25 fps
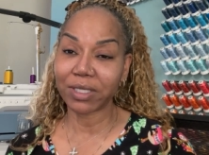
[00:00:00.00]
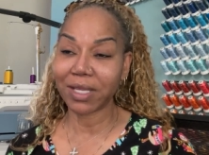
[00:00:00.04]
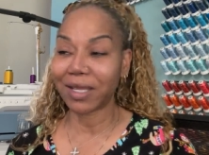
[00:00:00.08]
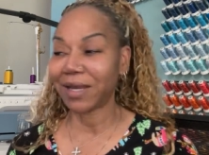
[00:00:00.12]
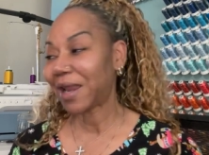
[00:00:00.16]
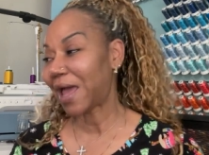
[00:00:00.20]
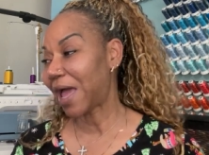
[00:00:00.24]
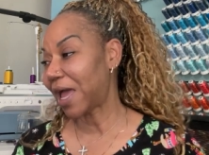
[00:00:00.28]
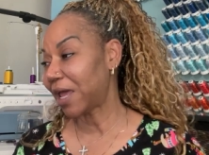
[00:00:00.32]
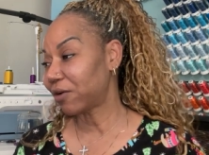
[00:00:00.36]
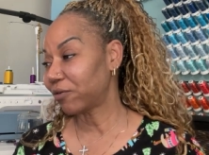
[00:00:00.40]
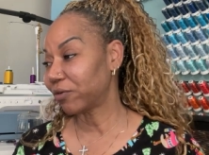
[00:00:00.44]
And
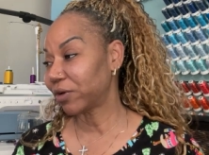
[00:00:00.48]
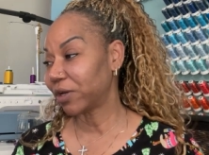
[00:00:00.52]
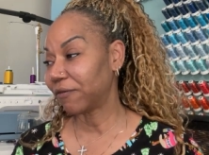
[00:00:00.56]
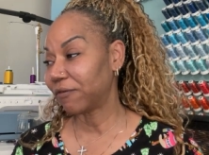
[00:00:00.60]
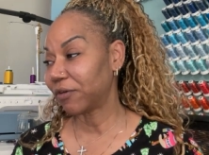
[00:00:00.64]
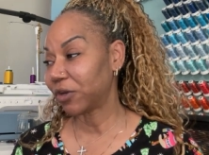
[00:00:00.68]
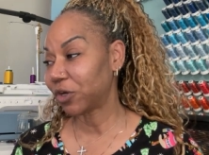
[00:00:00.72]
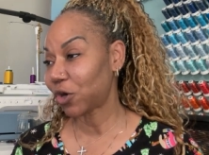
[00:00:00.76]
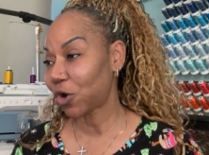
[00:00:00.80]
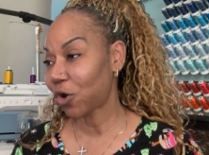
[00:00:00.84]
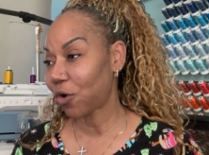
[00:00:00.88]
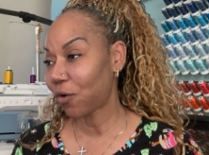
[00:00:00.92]
I don't
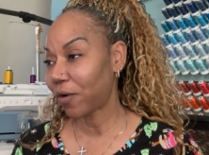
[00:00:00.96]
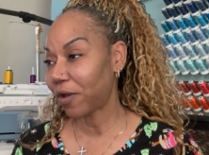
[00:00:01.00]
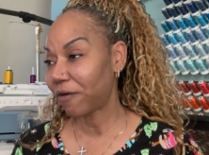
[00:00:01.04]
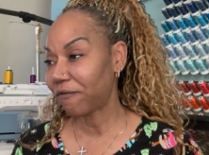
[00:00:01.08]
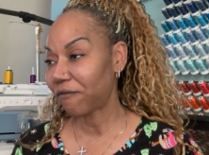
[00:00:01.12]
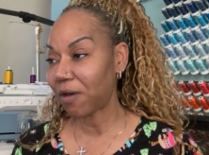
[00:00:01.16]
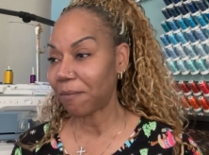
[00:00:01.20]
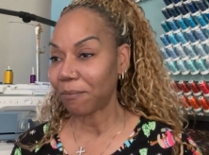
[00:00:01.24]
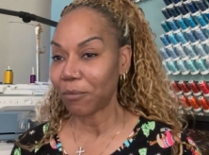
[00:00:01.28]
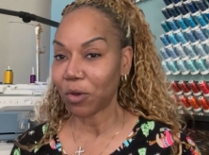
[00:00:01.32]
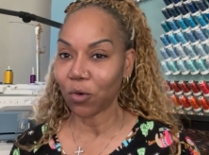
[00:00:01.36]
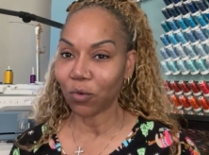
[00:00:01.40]
even know if
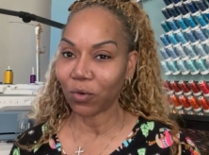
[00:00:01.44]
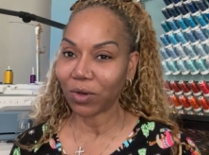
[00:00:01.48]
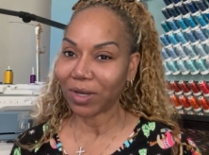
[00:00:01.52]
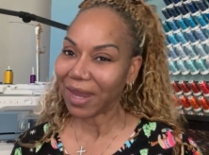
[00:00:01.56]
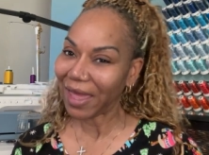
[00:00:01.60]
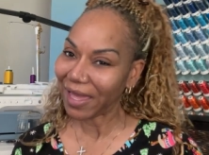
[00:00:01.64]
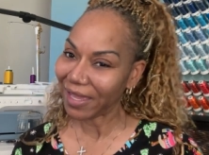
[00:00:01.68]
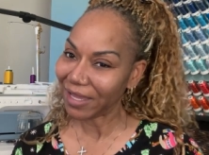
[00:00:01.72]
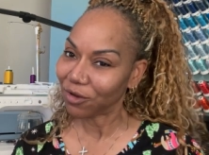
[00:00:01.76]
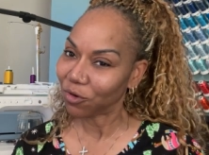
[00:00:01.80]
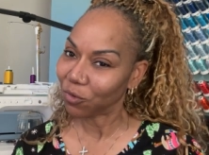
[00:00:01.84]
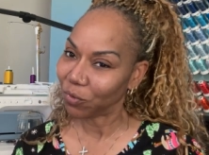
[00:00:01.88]
I'm going to
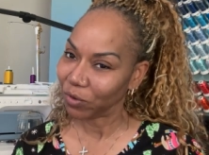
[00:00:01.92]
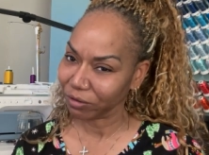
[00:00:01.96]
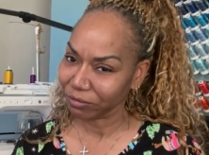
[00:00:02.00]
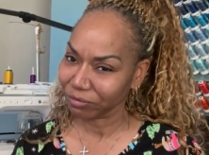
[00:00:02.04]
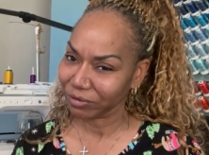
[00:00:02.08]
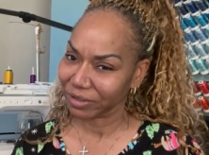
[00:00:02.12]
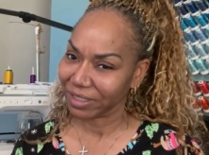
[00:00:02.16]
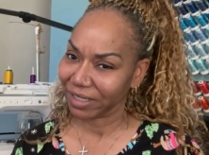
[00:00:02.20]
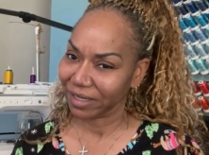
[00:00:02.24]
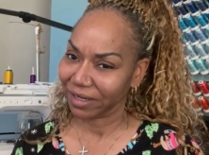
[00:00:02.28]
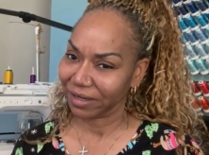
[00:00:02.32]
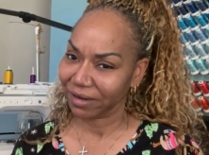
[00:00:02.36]
like
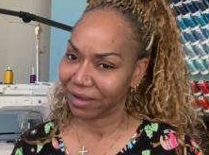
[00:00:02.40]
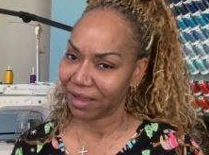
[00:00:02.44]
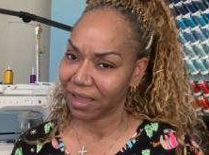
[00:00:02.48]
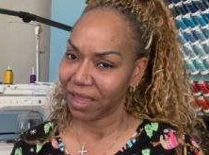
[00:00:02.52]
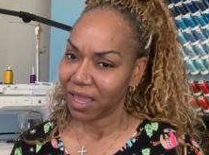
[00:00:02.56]
quilting.